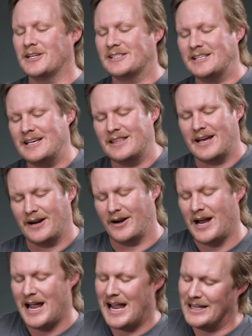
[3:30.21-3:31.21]
to see
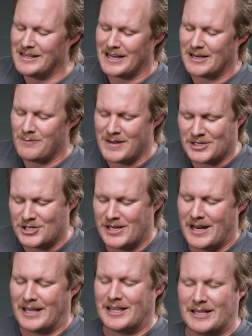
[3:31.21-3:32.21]
there. And like I
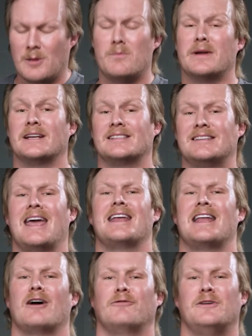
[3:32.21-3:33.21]
mentioned, I think the biggest
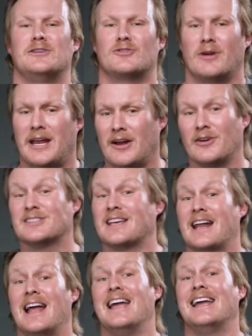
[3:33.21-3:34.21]
standout feature here is
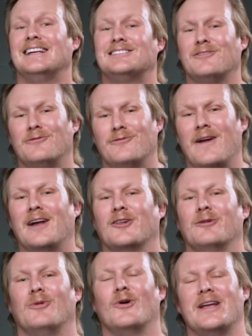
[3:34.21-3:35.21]
that it's
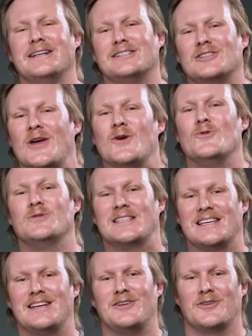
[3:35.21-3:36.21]
available in 2
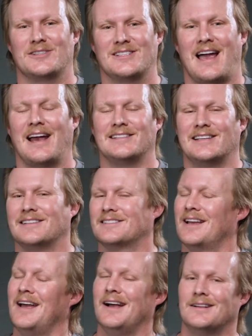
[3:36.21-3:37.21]
senior
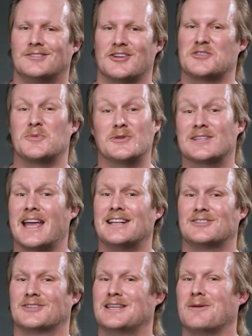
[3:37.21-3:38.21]
sizes. Adjustable
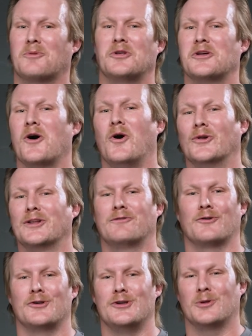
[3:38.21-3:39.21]
skates are typically only
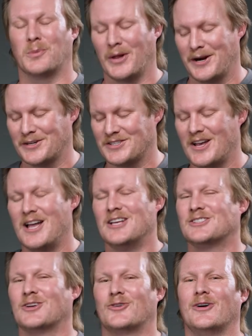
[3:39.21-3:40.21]
for youth players,
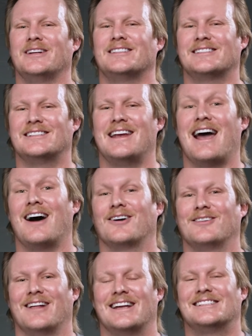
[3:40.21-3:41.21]
so great to see
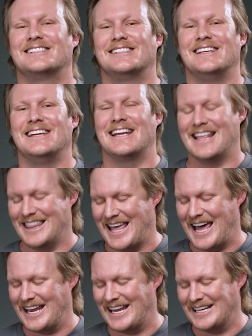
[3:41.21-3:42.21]
Alkali seeing
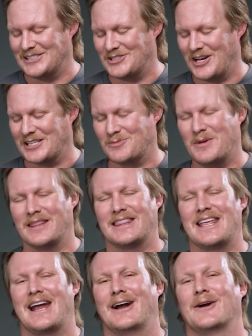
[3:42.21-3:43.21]
that
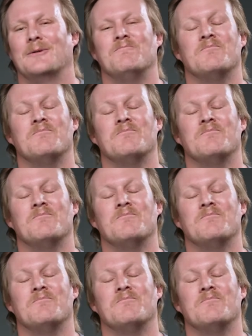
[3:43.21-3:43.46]
adjustment there.